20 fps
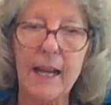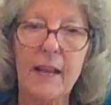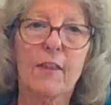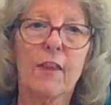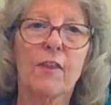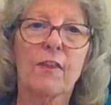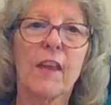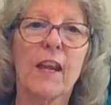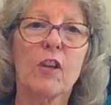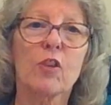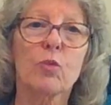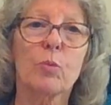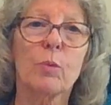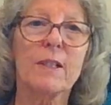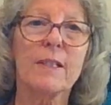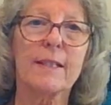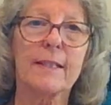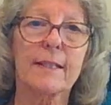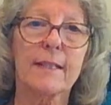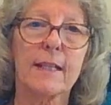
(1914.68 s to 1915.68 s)
The things
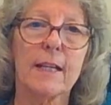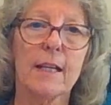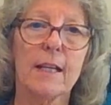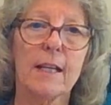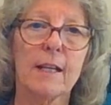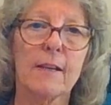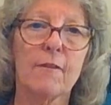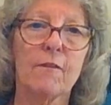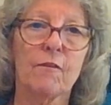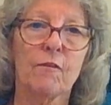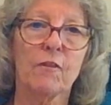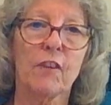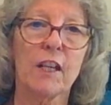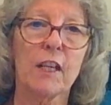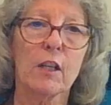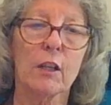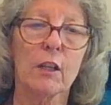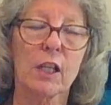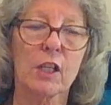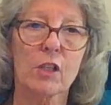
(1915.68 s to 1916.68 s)
we see,
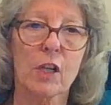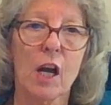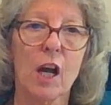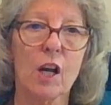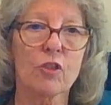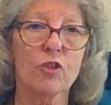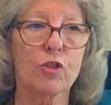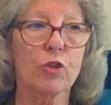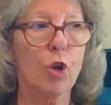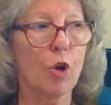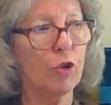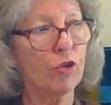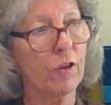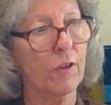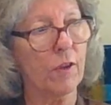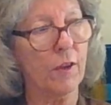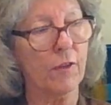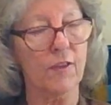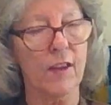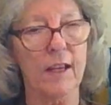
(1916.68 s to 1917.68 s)
feel, and touch, those
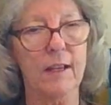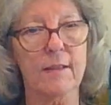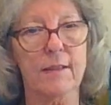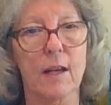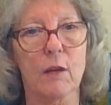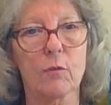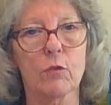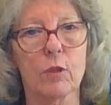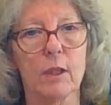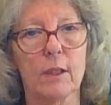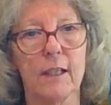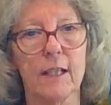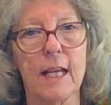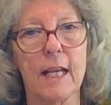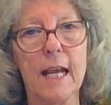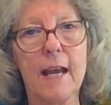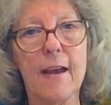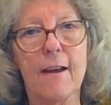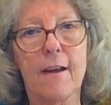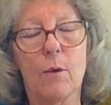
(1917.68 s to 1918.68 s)
are the things that really